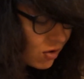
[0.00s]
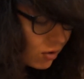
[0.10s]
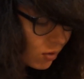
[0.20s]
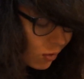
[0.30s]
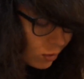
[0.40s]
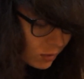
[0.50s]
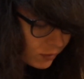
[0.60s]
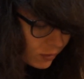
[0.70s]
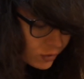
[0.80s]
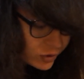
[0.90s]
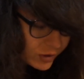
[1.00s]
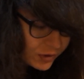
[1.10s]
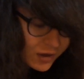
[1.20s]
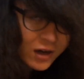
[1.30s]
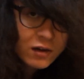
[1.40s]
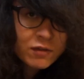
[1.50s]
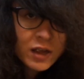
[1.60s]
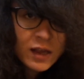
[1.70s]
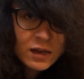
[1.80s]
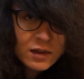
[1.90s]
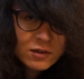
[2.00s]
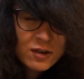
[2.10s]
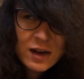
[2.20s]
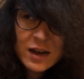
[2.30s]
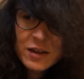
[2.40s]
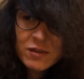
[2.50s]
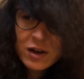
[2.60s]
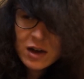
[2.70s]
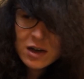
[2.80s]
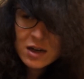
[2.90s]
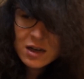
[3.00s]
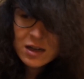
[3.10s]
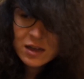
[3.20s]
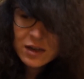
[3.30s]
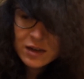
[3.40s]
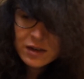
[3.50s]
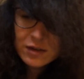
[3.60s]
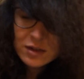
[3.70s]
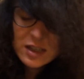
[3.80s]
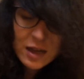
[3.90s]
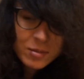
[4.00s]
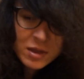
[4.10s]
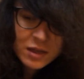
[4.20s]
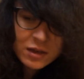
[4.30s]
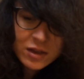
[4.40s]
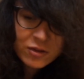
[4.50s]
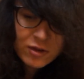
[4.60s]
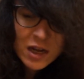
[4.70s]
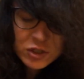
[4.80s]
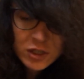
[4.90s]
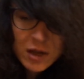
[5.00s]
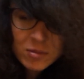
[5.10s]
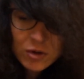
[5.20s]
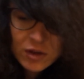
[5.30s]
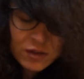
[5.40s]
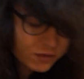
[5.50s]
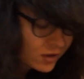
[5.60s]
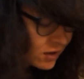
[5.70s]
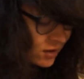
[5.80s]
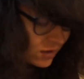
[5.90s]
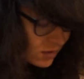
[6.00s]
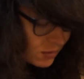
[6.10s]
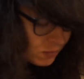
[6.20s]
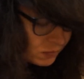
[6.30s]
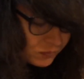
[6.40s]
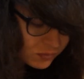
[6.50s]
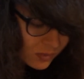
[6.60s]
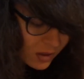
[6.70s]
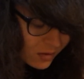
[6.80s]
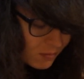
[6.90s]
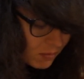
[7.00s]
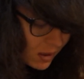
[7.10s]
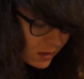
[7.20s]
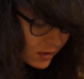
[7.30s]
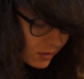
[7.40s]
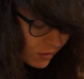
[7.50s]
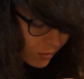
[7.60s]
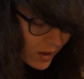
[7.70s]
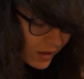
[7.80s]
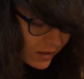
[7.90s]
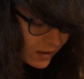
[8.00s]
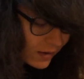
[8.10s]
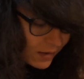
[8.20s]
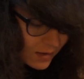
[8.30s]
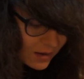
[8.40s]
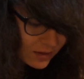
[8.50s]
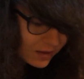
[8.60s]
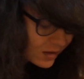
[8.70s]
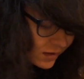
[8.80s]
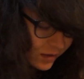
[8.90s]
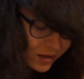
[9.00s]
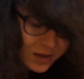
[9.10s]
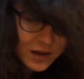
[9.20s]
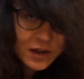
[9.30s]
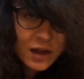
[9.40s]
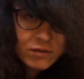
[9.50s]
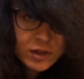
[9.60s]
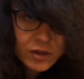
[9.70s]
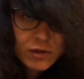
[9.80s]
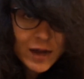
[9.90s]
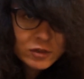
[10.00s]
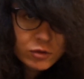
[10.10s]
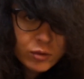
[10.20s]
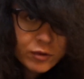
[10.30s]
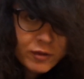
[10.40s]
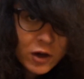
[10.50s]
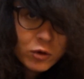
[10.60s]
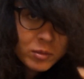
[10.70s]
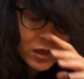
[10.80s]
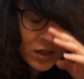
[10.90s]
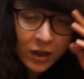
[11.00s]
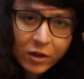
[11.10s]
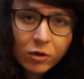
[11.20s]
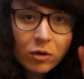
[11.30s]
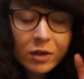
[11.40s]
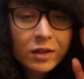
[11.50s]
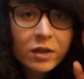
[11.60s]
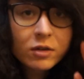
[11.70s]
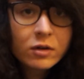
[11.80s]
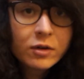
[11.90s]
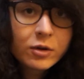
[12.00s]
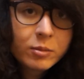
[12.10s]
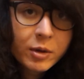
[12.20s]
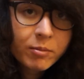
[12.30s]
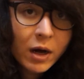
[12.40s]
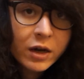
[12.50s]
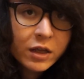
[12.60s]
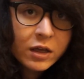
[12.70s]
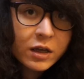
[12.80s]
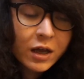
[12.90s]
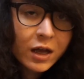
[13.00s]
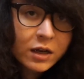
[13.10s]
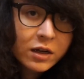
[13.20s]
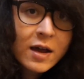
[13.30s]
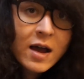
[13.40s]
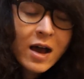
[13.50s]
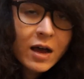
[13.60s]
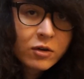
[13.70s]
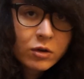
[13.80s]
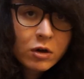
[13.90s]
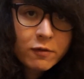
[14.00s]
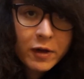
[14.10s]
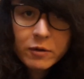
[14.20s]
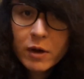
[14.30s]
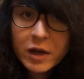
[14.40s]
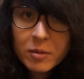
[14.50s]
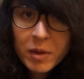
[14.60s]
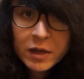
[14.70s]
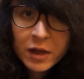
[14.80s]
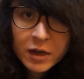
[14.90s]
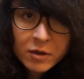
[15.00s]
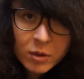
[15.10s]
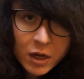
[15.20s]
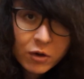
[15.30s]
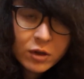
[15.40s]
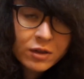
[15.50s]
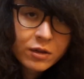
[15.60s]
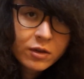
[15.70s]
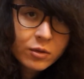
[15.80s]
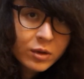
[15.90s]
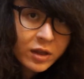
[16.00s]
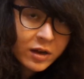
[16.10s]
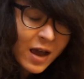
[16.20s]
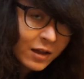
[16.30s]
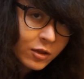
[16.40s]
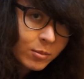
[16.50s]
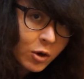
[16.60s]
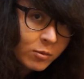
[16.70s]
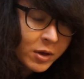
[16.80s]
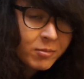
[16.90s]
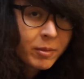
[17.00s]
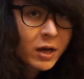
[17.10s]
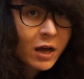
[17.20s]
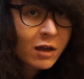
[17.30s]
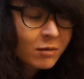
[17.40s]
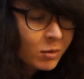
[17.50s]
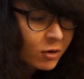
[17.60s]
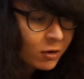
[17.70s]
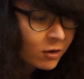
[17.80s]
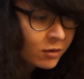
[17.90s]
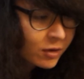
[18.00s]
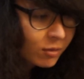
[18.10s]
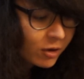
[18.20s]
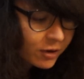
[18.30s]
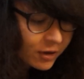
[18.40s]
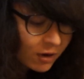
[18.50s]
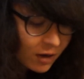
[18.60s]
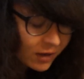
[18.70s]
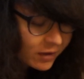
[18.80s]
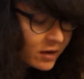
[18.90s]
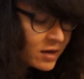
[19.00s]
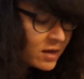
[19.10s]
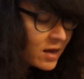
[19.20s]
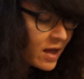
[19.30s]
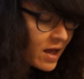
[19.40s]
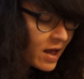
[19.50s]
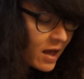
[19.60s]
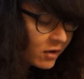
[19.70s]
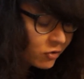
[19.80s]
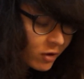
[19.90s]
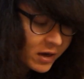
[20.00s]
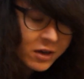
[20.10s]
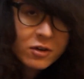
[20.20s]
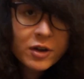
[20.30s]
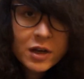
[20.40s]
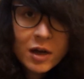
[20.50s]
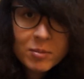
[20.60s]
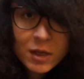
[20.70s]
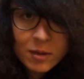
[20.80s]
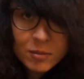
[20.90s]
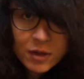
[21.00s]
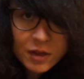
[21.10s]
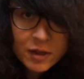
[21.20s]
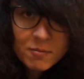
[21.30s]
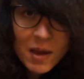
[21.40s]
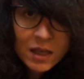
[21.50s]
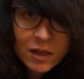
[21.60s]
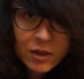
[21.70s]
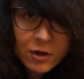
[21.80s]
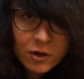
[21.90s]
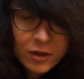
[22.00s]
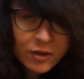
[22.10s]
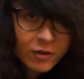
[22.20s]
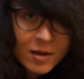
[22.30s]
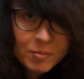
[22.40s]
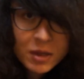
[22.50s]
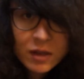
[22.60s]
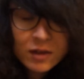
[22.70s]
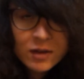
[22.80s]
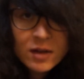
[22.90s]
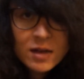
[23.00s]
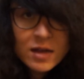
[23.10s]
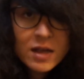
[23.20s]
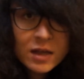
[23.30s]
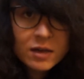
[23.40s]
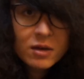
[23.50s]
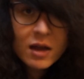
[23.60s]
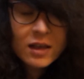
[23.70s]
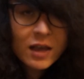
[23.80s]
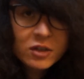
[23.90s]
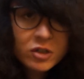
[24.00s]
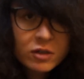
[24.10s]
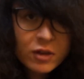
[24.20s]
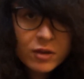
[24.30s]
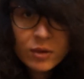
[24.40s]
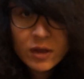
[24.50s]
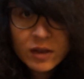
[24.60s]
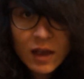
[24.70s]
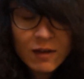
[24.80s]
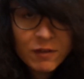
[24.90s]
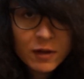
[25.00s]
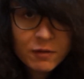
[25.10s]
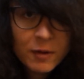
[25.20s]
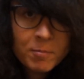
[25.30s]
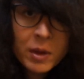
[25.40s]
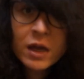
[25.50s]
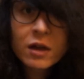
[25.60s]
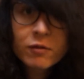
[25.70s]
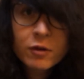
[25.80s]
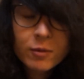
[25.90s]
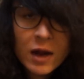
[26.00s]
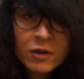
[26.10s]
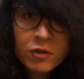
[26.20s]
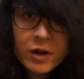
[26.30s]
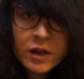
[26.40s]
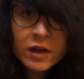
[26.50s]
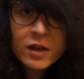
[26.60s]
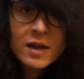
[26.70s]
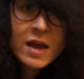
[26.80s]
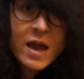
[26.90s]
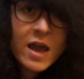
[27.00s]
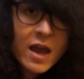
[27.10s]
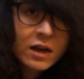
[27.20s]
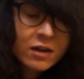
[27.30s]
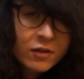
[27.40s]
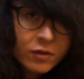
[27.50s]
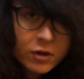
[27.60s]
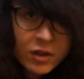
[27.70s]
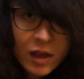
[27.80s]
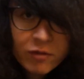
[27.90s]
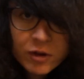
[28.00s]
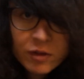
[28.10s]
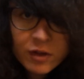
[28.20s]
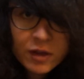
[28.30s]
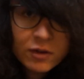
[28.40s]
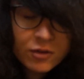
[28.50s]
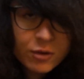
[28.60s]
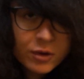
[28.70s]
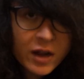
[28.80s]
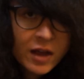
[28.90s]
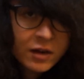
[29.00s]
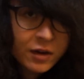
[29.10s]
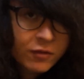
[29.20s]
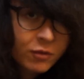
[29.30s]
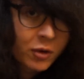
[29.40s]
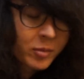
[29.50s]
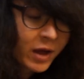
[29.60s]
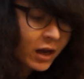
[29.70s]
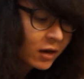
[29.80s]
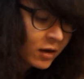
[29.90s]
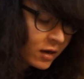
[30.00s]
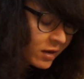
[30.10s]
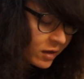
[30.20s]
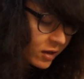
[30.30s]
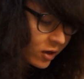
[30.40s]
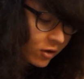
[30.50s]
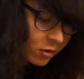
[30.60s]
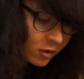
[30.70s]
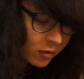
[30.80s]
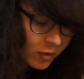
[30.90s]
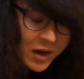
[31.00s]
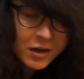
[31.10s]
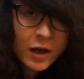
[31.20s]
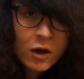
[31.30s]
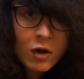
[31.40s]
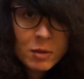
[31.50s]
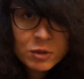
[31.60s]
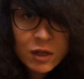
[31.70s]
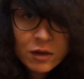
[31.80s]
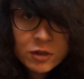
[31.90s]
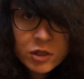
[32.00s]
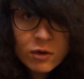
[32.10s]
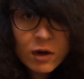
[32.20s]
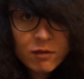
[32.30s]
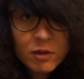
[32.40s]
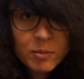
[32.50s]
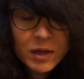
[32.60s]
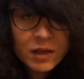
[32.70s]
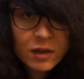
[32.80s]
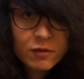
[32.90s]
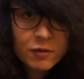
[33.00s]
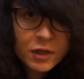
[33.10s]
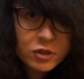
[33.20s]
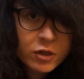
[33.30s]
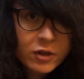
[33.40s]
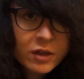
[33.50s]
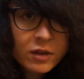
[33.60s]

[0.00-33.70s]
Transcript: old version of Kdenlive on Debian Stretch, I believe. But either way, since it does kind of have this gradual development cycle, it's still a little bit buggy, and I don't know if I'd recommend anyone else to use it at the moment, but I am currently working on it and trying to clean up some of the messier scripts. It essentially uses FFmpeg for rendering and converts everything into an editing format. So right now I'm just going to show off the basic features.